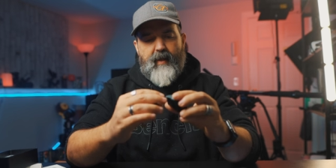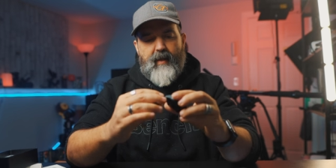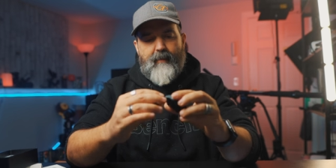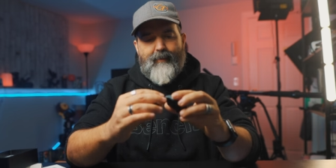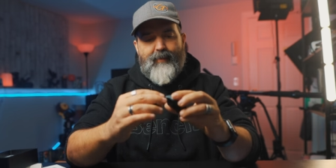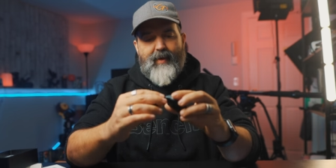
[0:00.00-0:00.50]

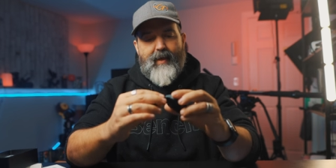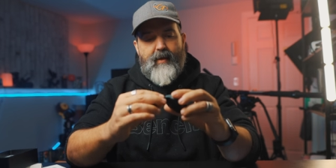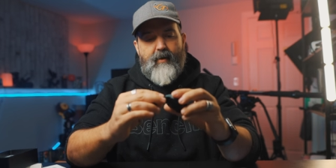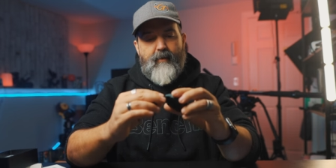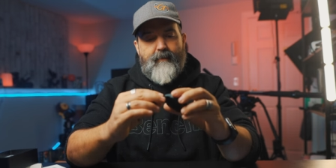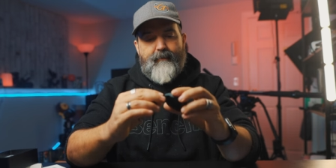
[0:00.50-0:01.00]
in, but I
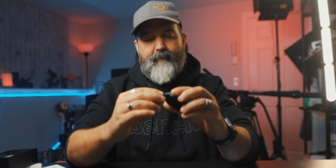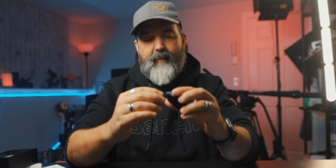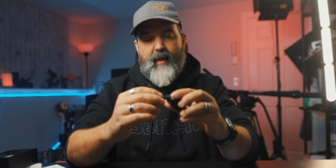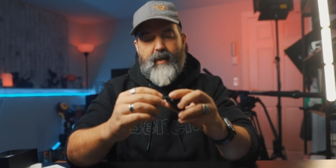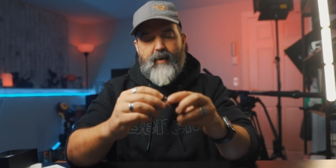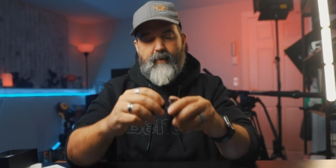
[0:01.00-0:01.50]
do.
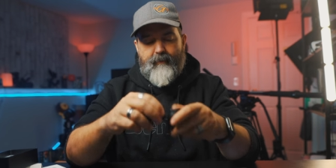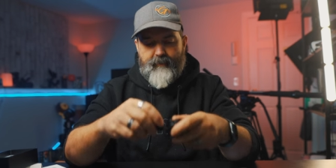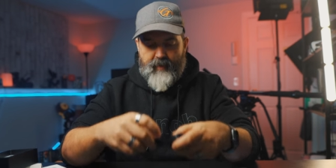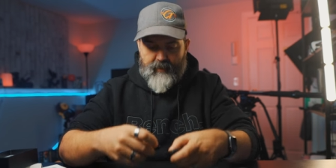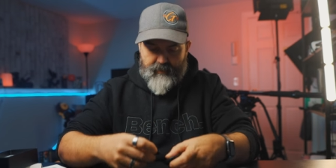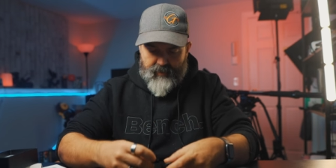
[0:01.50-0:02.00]
I do. I'm